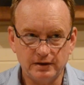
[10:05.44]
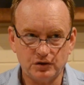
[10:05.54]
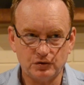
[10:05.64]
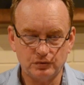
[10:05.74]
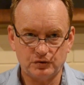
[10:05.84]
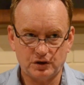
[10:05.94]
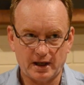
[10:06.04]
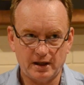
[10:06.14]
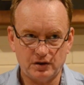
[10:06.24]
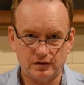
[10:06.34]
initial
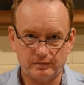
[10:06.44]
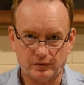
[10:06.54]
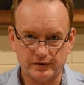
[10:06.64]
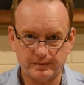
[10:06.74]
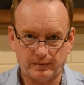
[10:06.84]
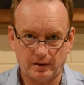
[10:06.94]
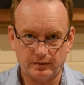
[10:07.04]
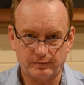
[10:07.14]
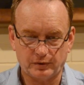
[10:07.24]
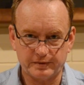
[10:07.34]
change in Prospero
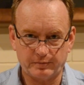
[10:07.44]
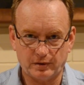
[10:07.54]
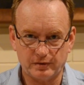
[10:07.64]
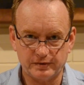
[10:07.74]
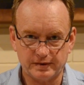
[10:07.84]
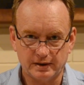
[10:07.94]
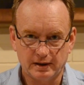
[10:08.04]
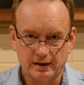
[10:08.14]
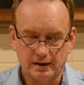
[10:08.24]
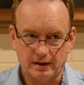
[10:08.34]
and Prospero's
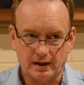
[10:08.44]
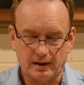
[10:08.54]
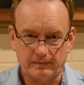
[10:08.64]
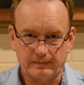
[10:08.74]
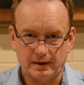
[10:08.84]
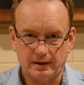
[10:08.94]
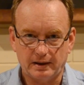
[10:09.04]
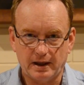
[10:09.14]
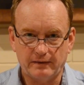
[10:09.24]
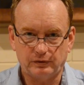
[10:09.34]

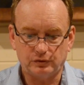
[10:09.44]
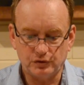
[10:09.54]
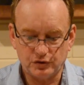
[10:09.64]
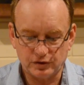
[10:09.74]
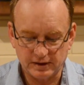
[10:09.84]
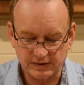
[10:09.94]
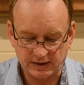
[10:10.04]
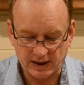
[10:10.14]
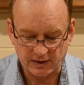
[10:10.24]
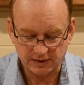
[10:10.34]
evolution as a
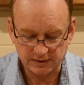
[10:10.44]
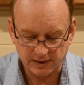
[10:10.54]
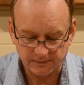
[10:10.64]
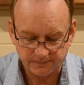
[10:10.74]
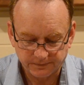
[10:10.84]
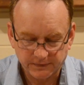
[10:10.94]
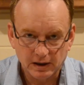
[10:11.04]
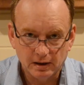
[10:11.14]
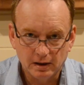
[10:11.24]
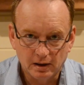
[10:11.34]
character.
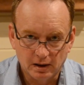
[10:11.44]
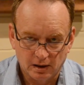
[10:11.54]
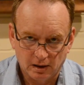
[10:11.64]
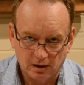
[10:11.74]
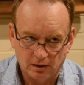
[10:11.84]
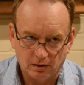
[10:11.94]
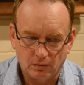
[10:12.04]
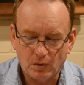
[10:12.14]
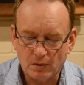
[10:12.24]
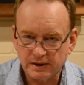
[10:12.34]

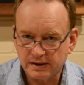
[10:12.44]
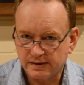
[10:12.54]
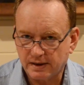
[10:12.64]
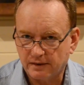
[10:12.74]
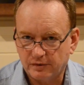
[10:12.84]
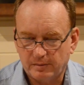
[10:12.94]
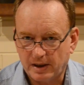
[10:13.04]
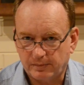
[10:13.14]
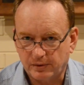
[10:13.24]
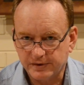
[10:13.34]
And what we discover
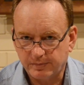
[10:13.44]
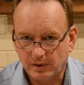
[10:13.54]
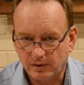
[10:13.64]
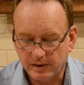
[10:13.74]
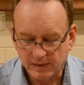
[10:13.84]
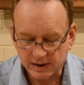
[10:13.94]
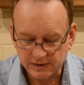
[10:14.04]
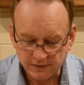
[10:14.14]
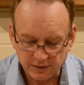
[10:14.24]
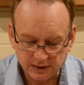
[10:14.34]
about Prospero, he
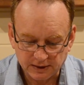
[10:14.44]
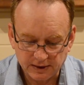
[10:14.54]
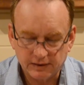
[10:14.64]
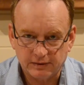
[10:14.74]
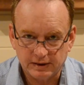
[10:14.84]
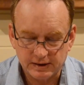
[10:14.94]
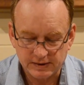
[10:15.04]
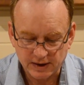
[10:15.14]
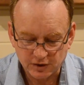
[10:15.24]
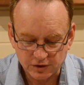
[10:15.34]
makes very clear in this
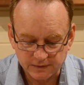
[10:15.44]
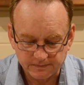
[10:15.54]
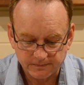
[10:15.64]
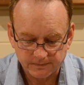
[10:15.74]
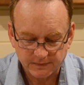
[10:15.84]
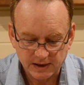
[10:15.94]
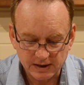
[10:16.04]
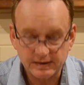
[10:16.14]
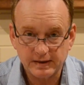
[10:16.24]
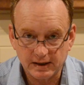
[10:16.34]
section.
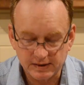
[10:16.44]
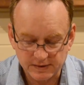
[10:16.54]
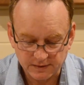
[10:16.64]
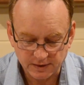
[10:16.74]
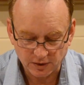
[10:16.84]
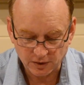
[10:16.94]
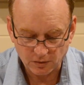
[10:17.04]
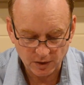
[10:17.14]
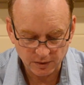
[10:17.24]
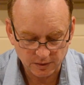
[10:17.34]
He says, and I
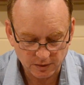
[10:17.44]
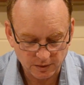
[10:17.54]
quote